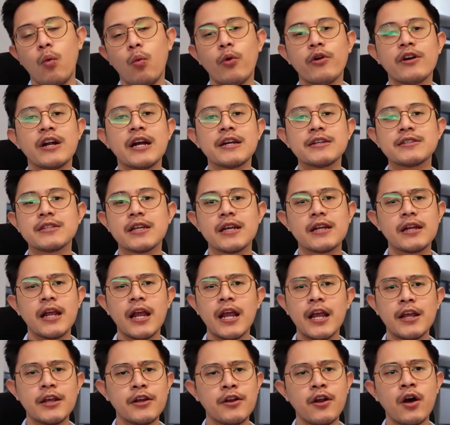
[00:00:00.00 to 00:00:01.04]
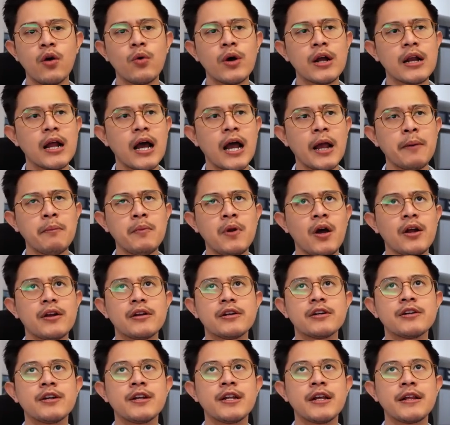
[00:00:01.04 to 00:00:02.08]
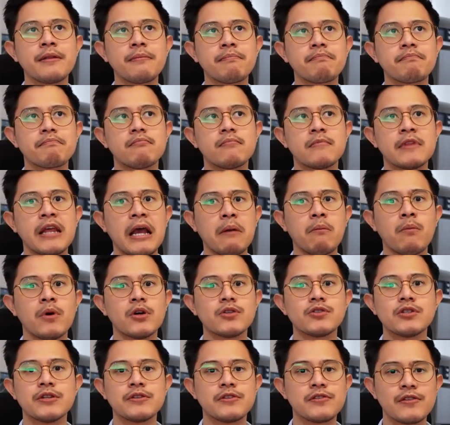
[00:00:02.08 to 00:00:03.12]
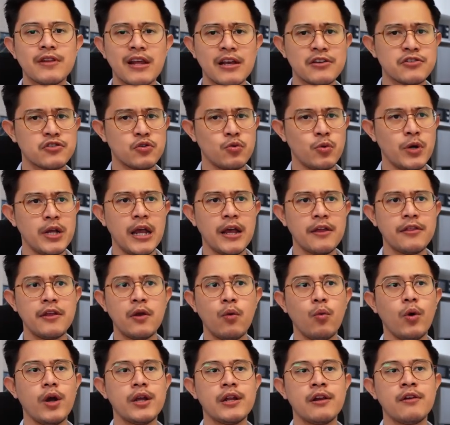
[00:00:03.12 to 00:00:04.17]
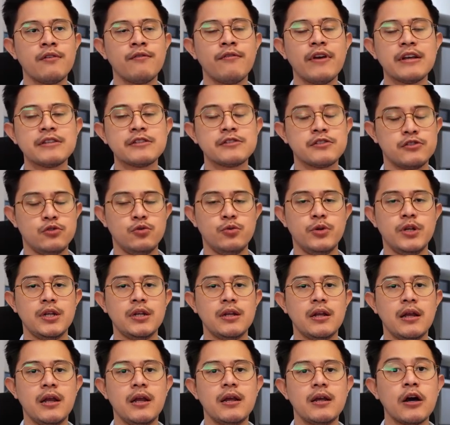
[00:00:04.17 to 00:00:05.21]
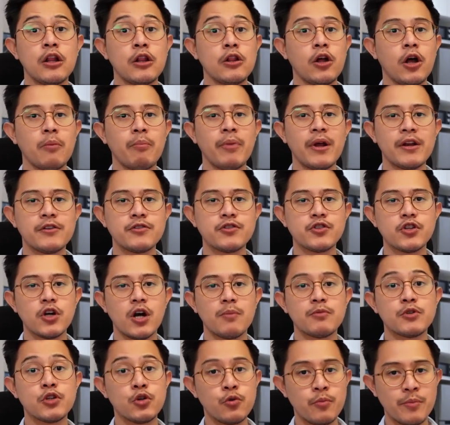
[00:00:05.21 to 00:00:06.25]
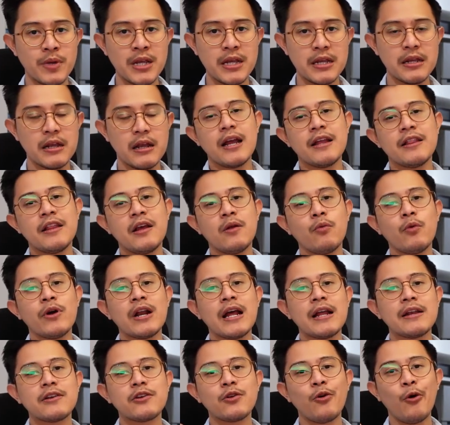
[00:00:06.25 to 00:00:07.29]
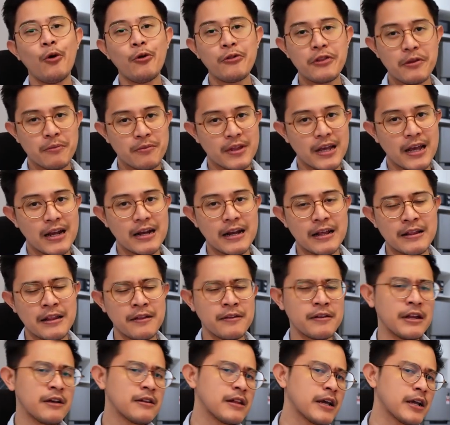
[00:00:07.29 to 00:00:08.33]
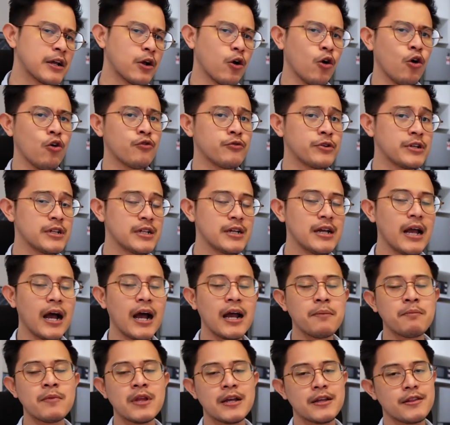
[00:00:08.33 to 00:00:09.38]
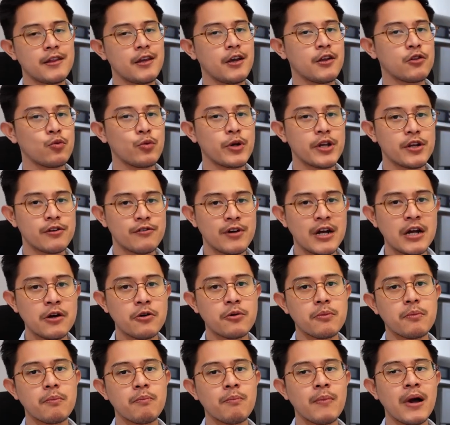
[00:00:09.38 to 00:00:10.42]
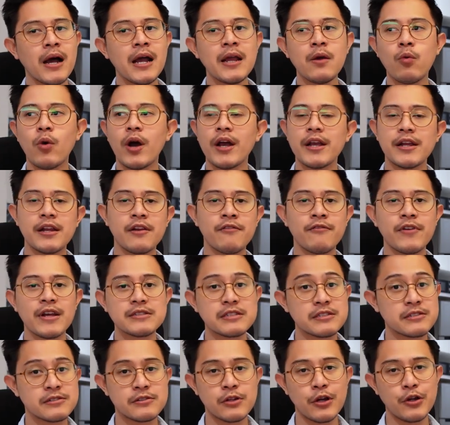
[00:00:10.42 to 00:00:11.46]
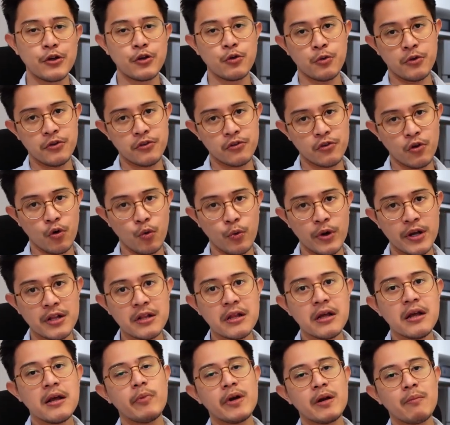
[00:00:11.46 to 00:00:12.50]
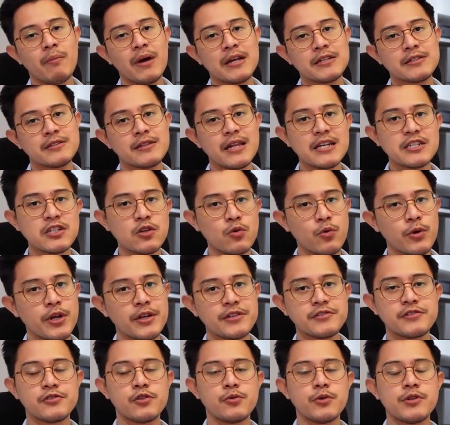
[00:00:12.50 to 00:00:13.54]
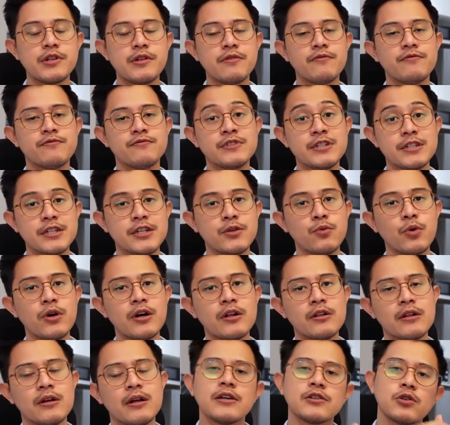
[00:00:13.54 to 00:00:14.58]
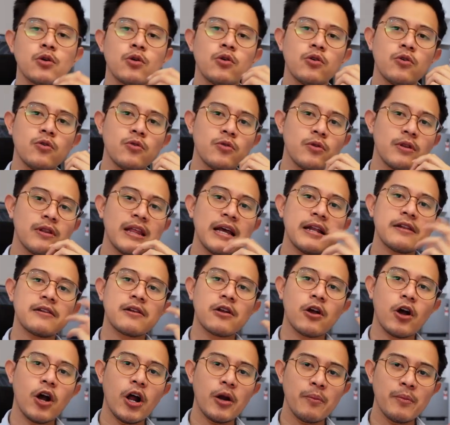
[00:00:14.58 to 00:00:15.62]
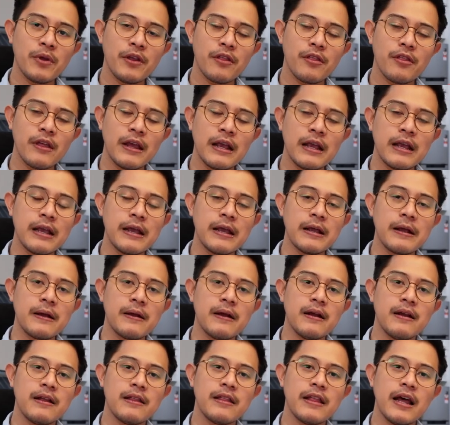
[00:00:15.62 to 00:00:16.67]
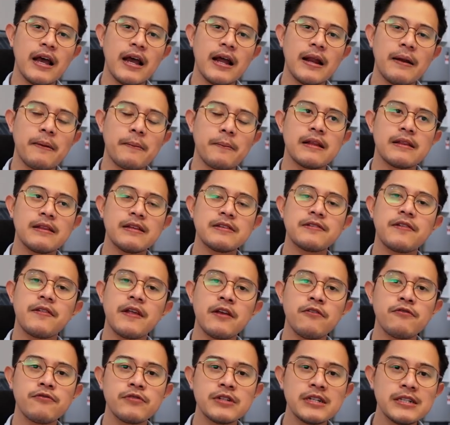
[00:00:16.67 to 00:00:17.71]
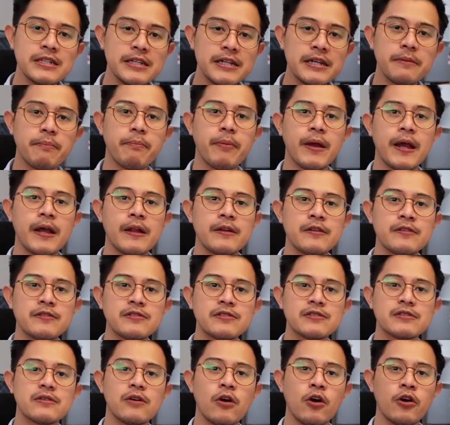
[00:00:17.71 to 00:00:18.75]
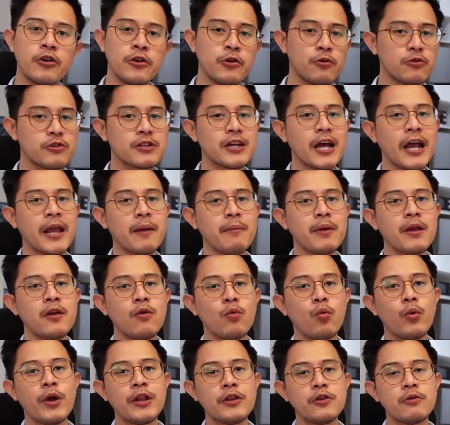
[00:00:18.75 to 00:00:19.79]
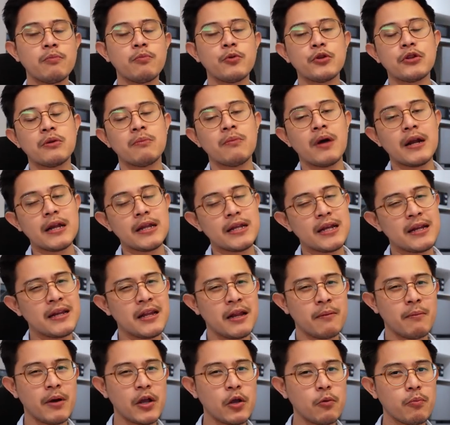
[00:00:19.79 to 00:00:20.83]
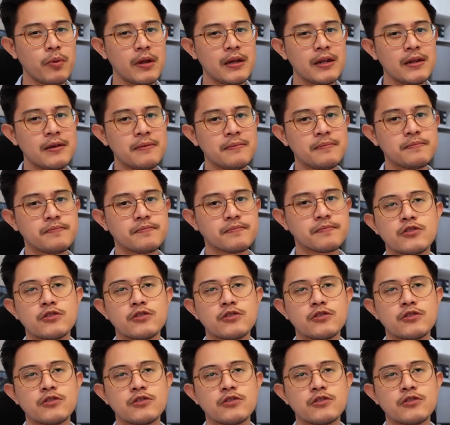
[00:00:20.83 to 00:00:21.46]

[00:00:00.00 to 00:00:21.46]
where I said, hey, you know what? I'm not earning that much in StashAway. I think Wahed Invest is doing a lot better job to me. And then when I told them that, and then they're like, oh, really? I'm like the other way around. My Wahed Invest is not doing so well, but my StashAway is doing really well. So that caught me thinking that this thing really depends on your timing or when you put the money in my opinion.